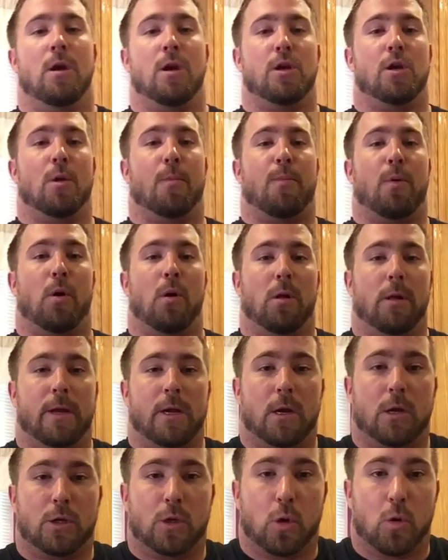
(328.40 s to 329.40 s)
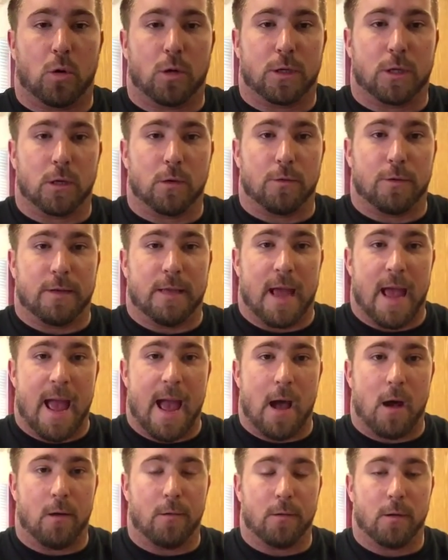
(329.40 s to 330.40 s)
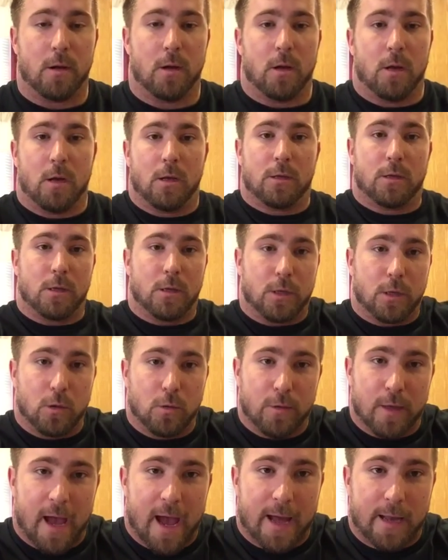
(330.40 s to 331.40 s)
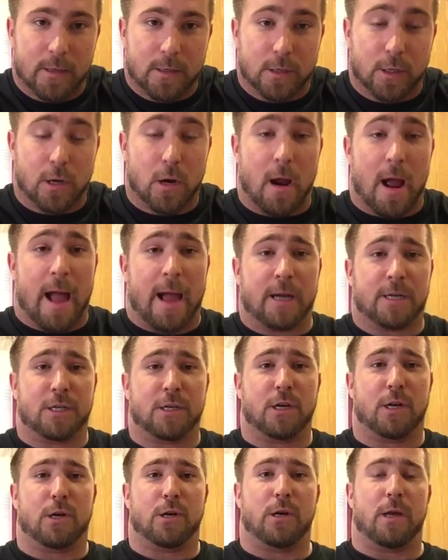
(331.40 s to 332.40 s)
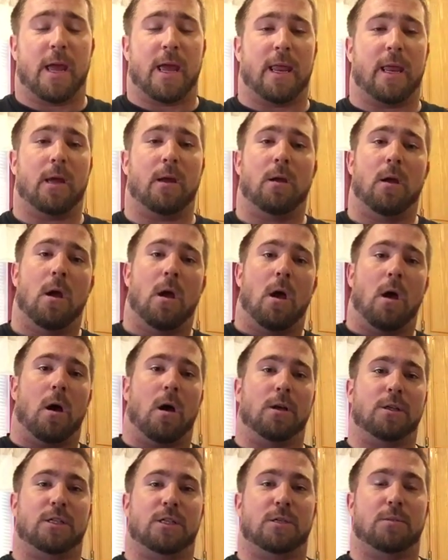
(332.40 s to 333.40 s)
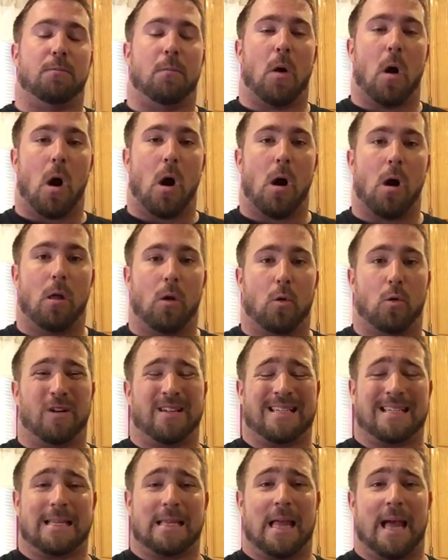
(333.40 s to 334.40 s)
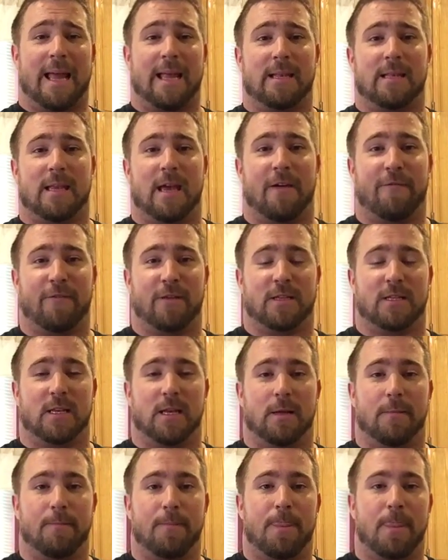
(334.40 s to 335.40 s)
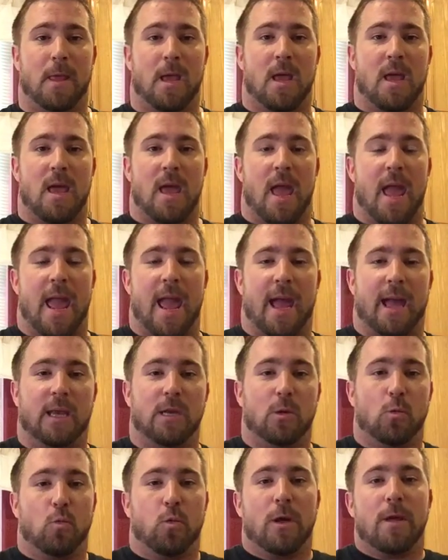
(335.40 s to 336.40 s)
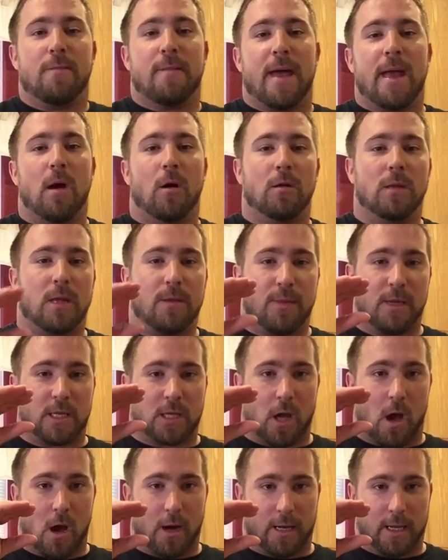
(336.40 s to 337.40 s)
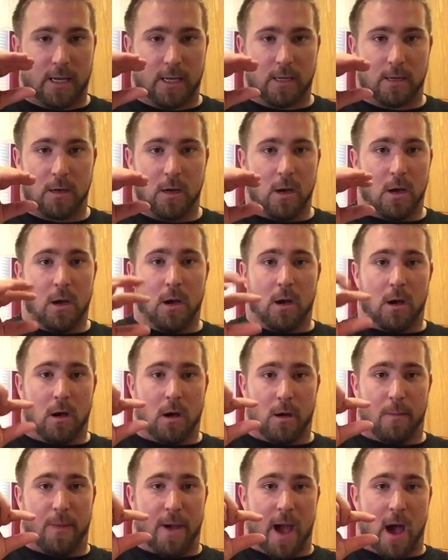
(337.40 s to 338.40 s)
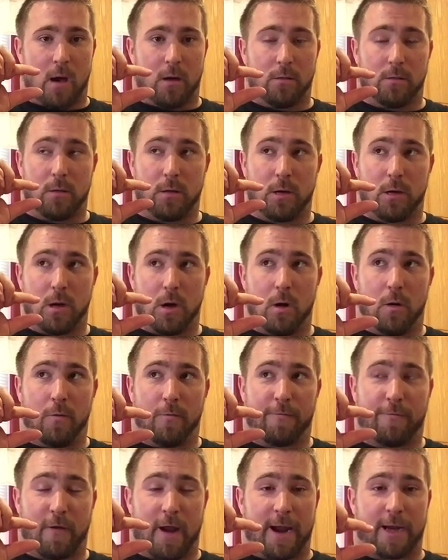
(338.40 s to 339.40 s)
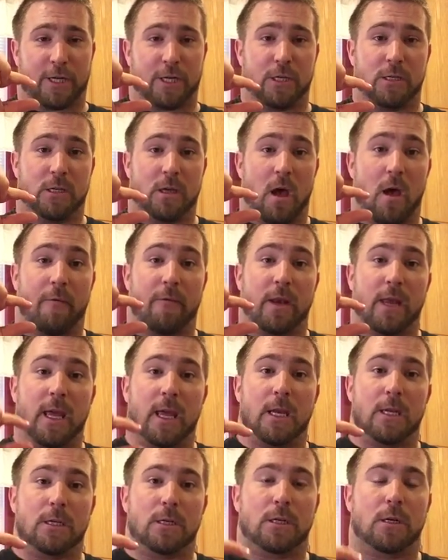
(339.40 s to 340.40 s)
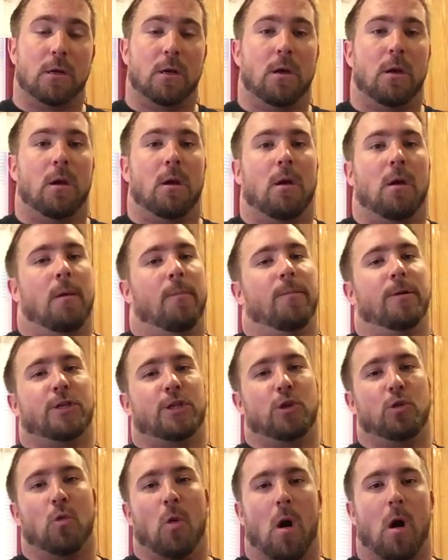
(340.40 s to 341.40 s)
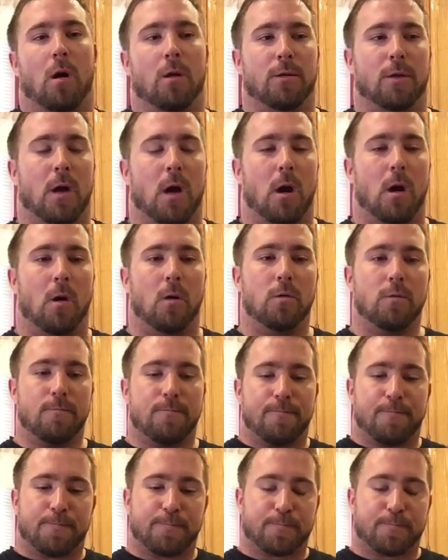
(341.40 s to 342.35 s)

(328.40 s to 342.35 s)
you're pulling your torso down to do that. So you're actually creating a small or slight deficit. And we may only be talking about, fractions of an inch, but you all know